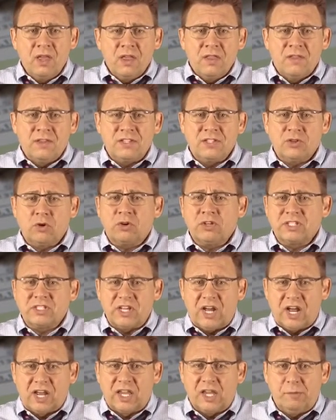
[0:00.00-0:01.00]
The source
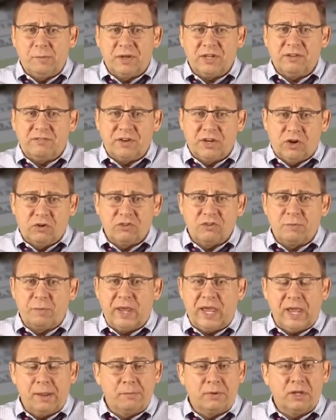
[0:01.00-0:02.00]
document of a notes
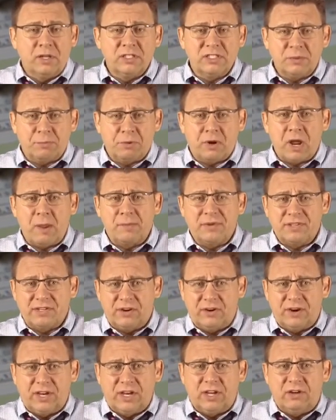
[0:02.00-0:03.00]
payable is a
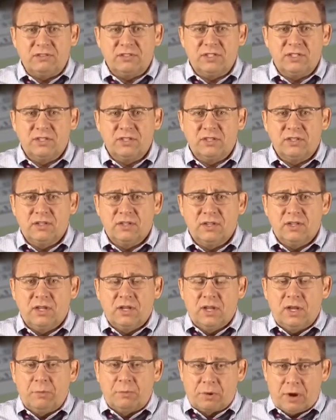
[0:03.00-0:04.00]
promissory note.
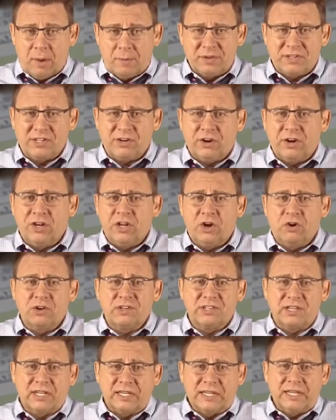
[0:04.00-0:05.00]
A promissory note
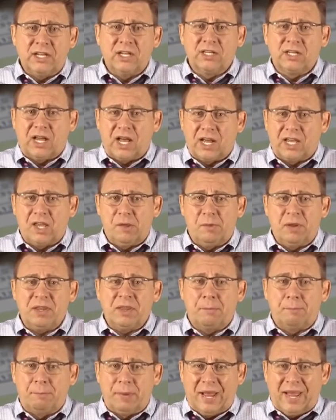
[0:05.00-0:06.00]
is a legal document
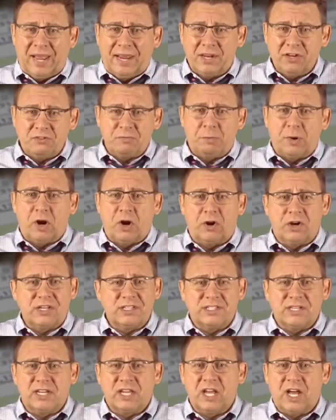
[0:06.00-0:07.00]
that binds
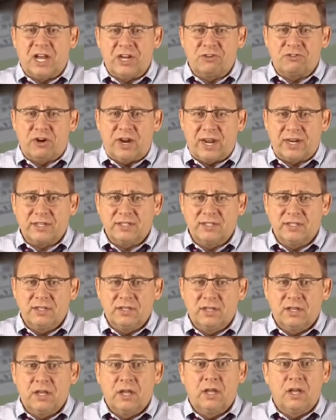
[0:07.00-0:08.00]
parties in a contract.
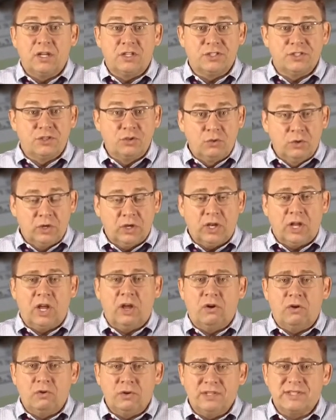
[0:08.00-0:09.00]
A student
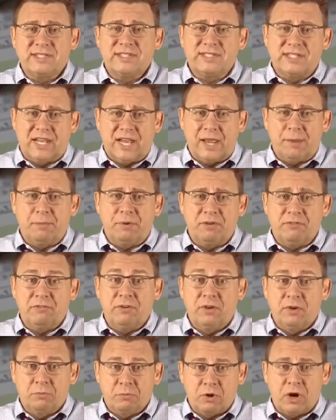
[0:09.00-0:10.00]
loan is a type of
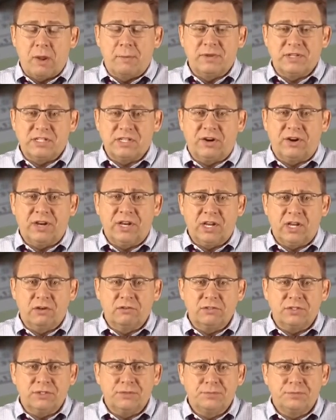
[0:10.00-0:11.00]
promissory
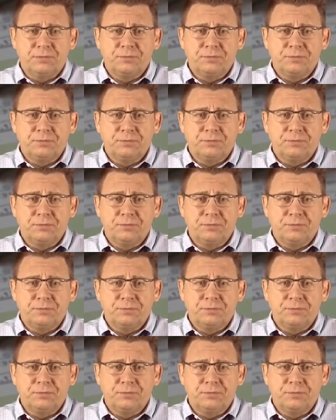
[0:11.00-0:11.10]
note.